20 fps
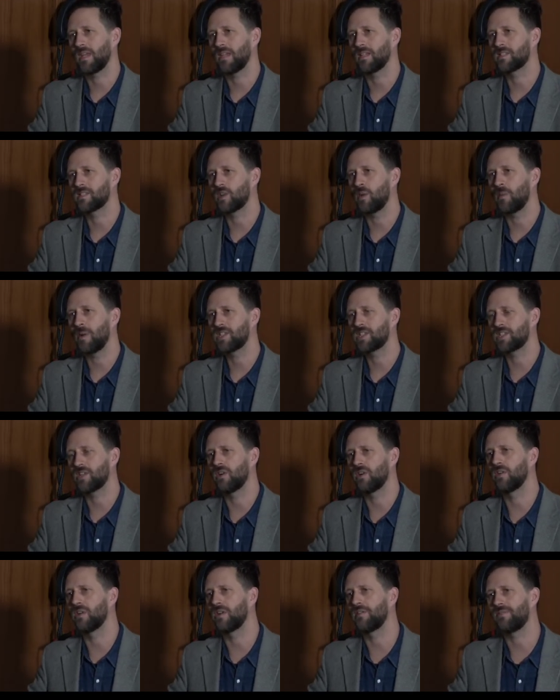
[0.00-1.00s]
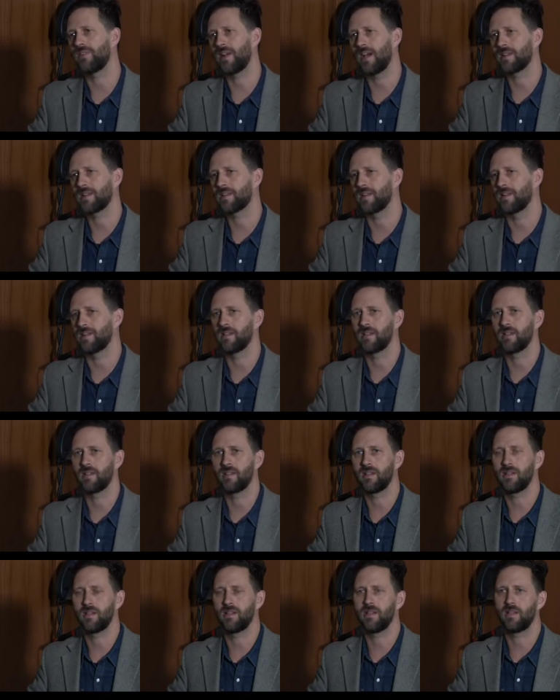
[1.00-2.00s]
So much so, in fact, that
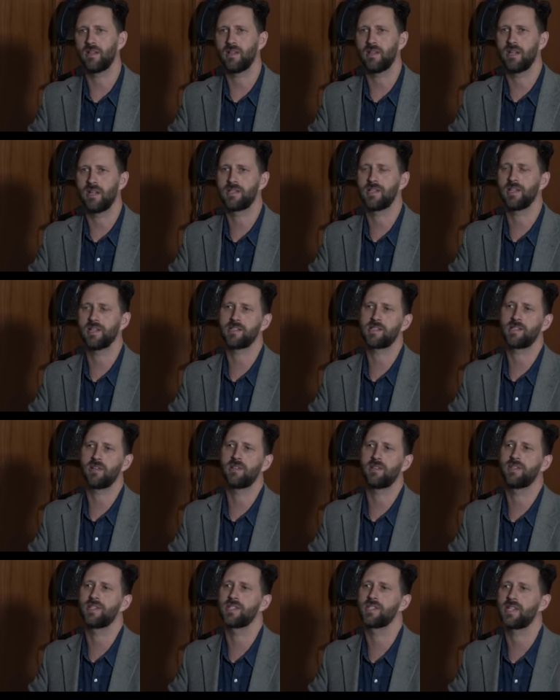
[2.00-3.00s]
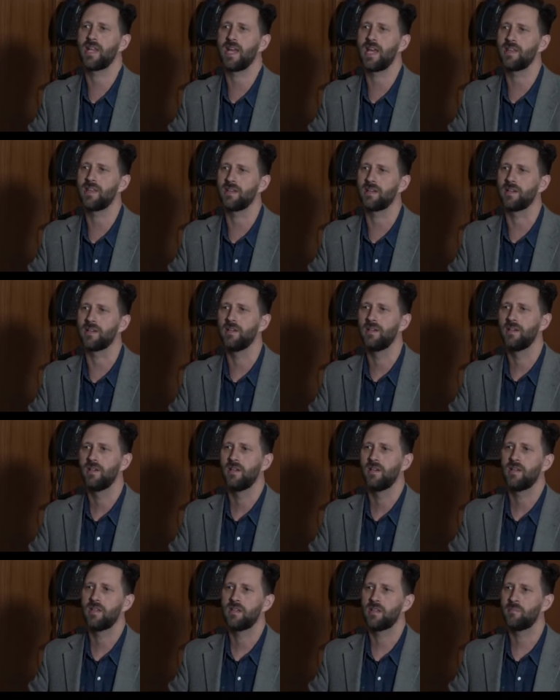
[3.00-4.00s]
I think still to this day, the
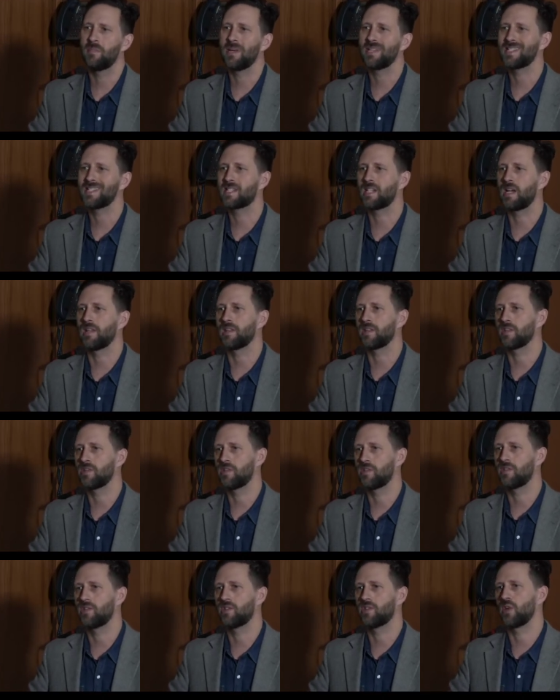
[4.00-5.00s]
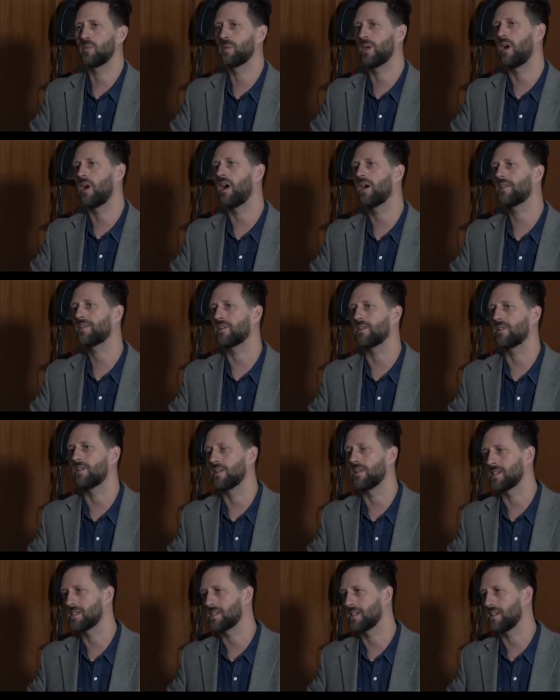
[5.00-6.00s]
best-selling German author
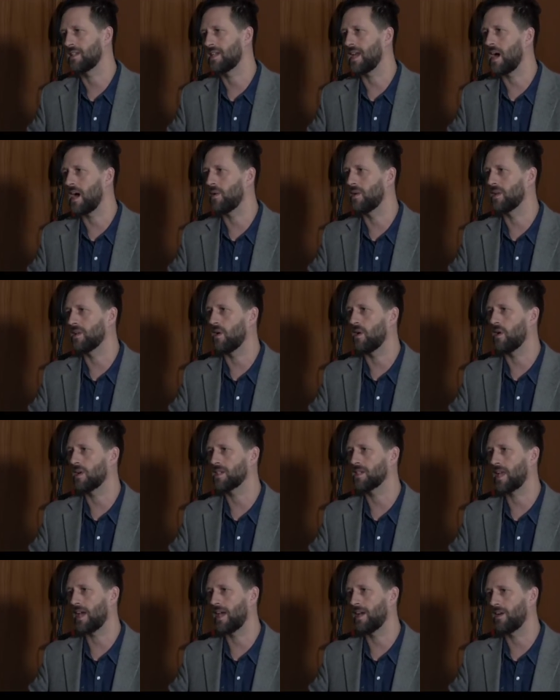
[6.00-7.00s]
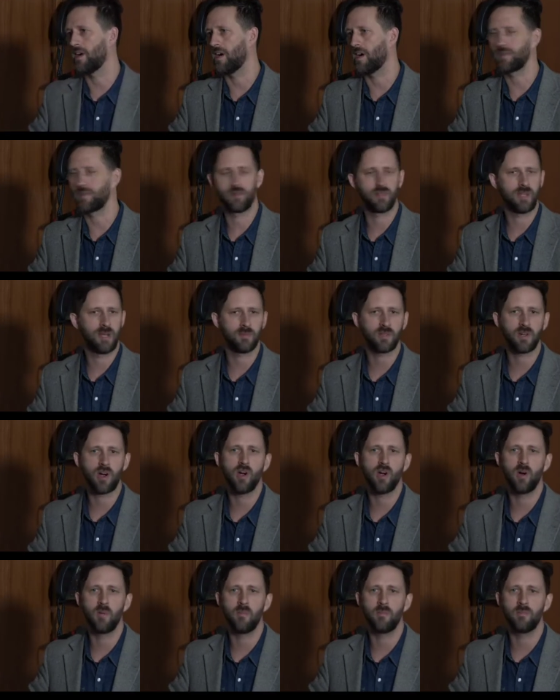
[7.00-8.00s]
is now a long-dead author named
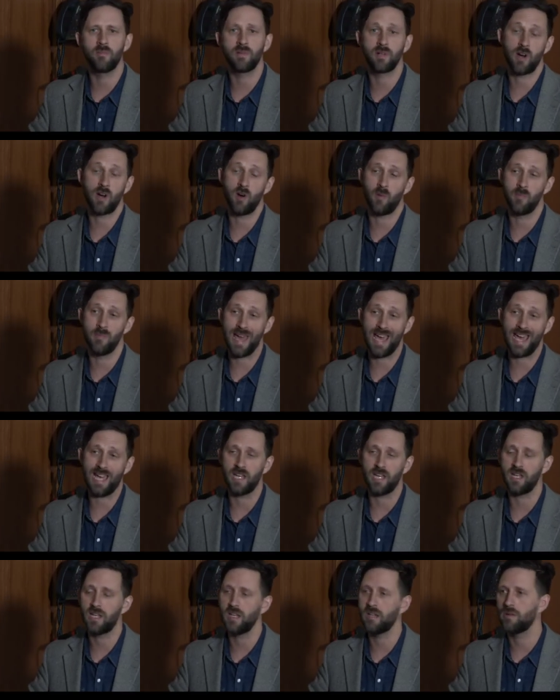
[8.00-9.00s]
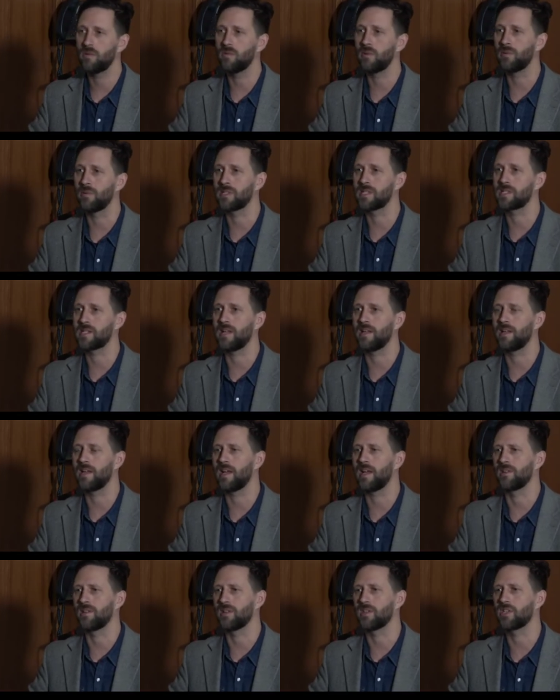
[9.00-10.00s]
Karl May, we would say in
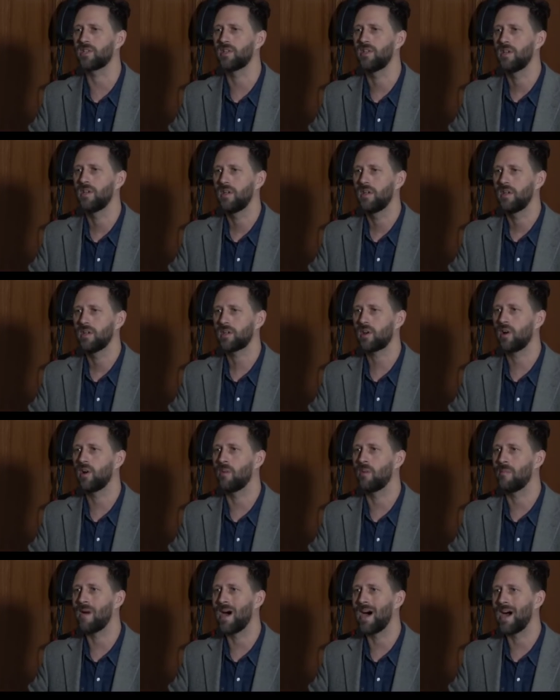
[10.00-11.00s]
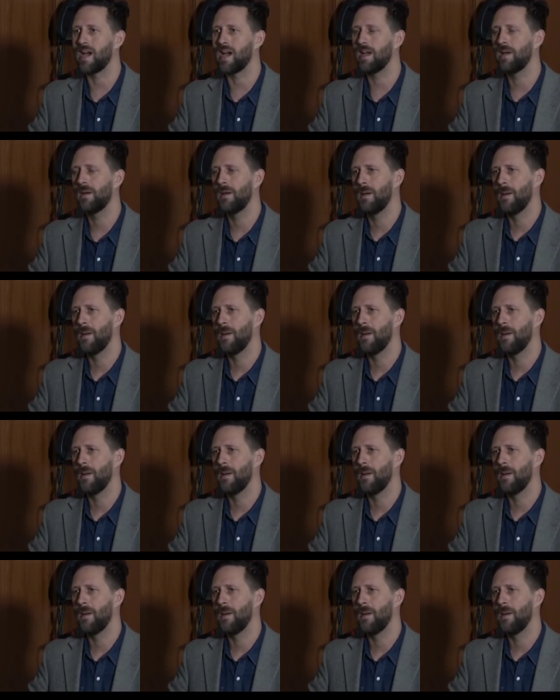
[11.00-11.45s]
English, Karl May,